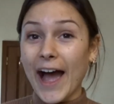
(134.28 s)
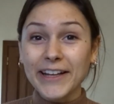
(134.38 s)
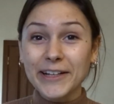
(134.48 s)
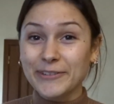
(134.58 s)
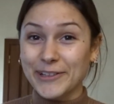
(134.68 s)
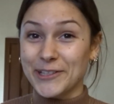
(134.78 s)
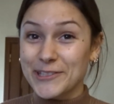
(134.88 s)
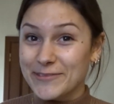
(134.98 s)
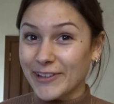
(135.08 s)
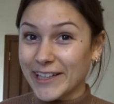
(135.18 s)
I never
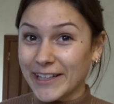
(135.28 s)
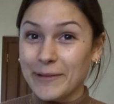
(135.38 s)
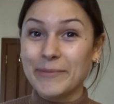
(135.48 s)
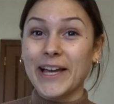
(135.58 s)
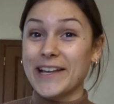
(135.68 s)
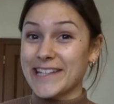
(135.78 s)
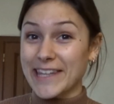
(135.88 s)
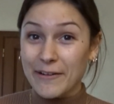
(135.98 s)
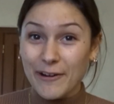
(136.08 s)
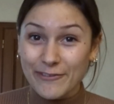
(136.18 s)
use vanilla because I
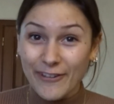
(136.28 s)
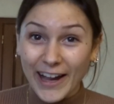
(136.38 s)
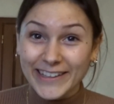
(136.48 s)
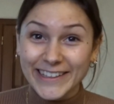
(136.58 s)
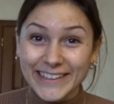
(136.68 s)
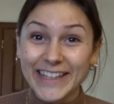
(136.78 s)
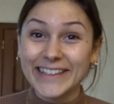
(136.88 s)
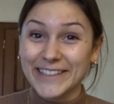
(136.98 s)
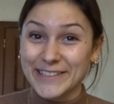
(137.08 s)
never find it in the